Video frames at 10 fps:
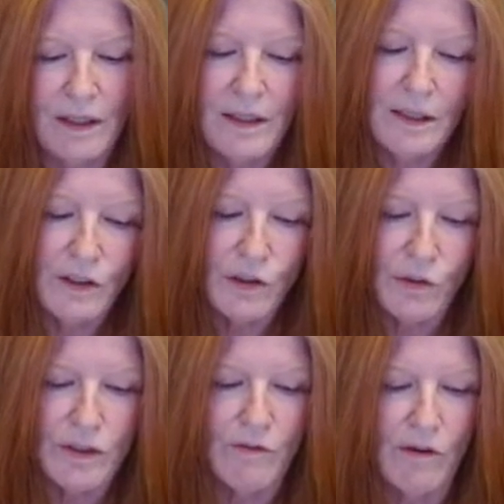It is
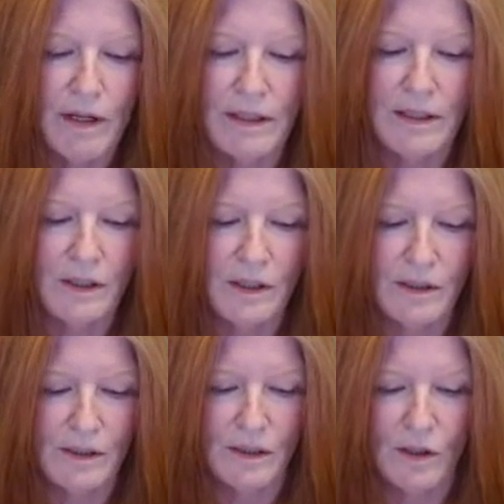your divine
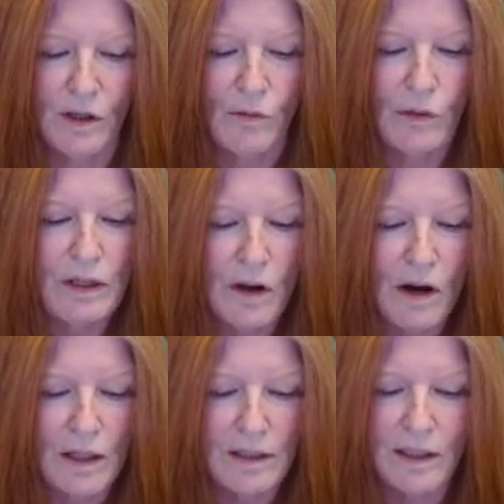essence, we
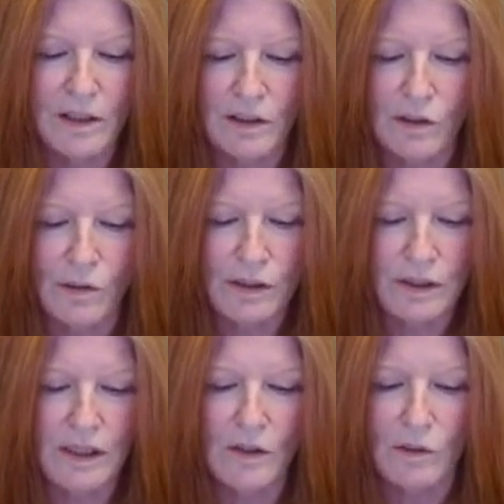call it a soul
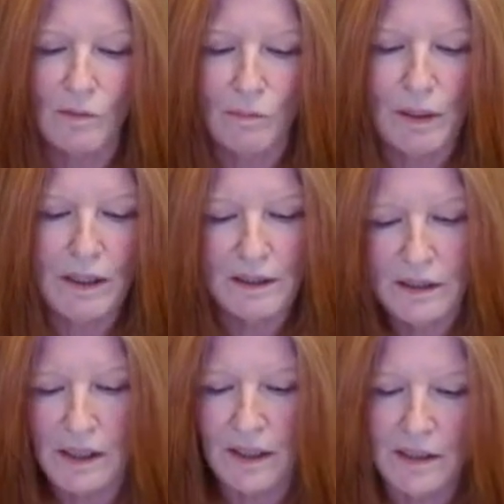seal
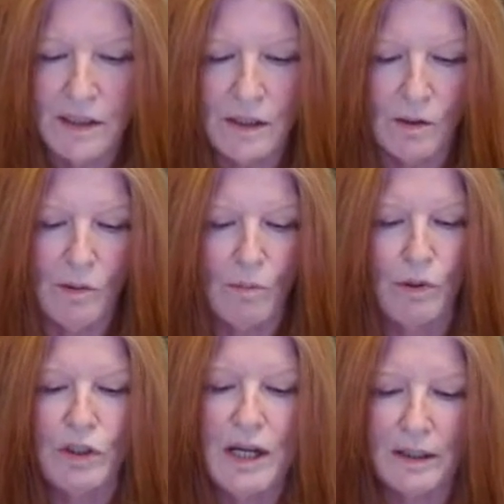because it is
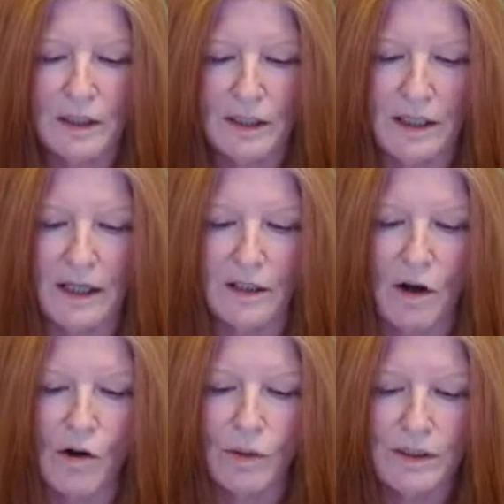protected and
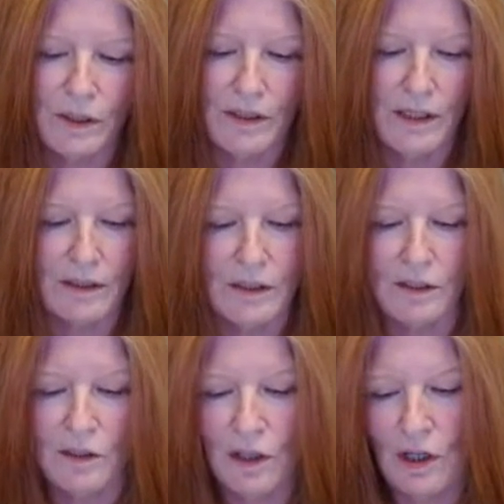always
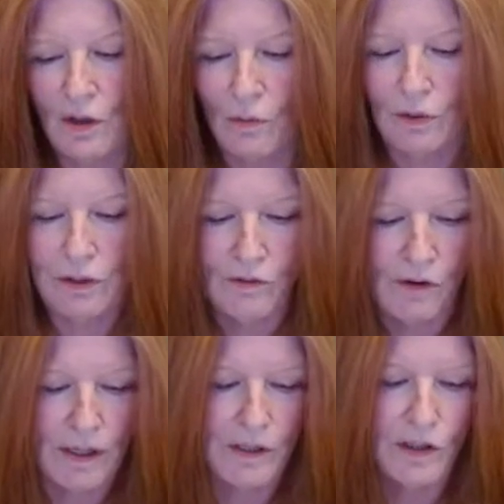connected with
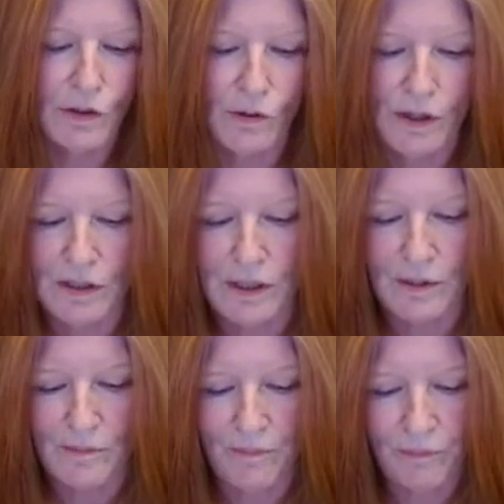divine source.